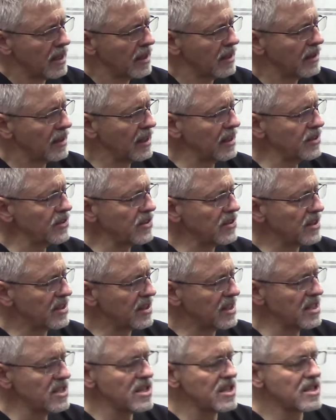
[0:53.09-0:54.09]
this
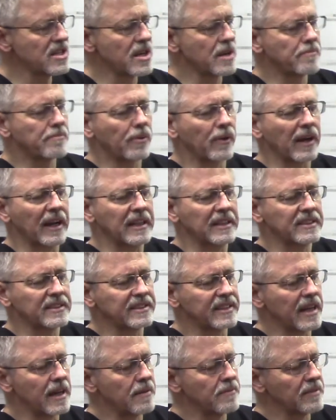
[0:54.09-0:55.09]
is a brain
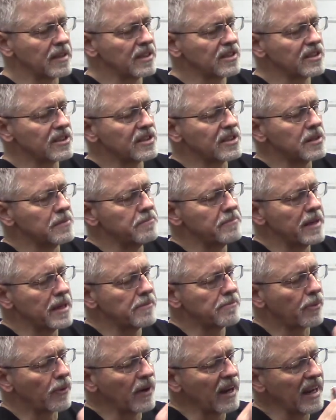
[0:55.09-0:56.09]
stem. This is the
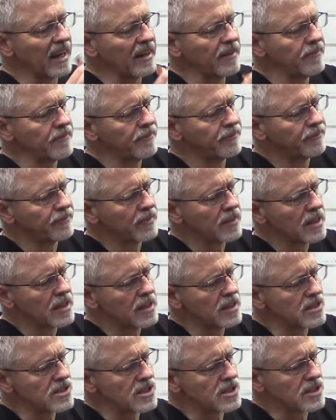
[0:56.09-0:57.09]
midbrain.
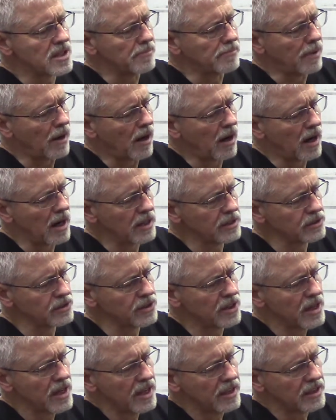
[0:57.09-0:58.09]
This is the pons.
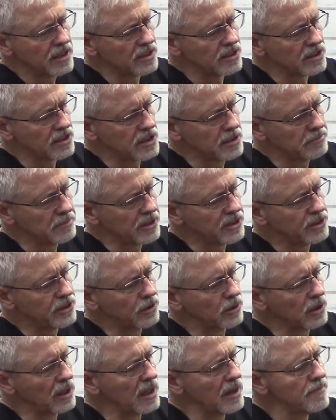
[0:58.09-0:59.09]
This is the
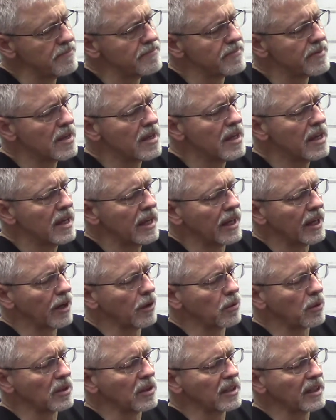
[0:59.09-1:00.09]
medulla. Here
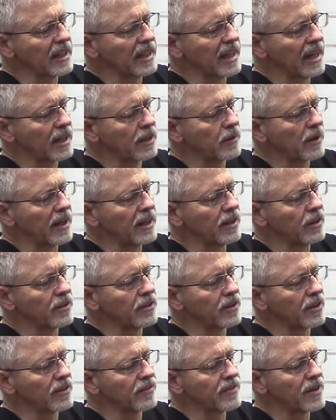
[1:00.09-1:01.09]
we're looking at cranial
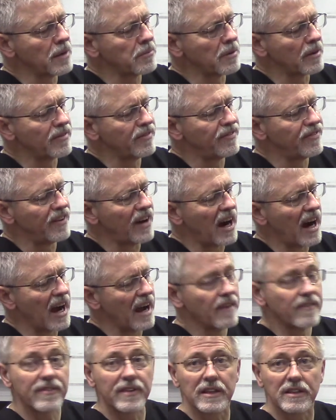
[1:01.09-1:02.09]
nerve number
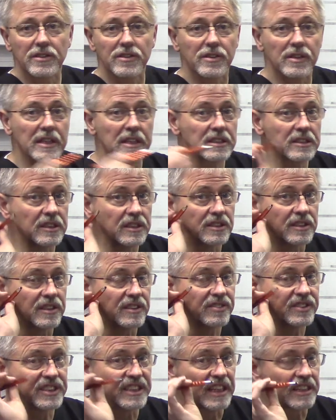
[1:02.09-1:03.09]
5. This is the
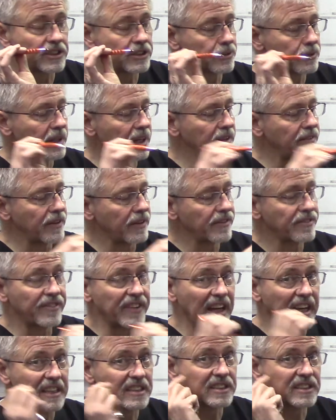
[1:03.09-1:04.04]
sensory of your face,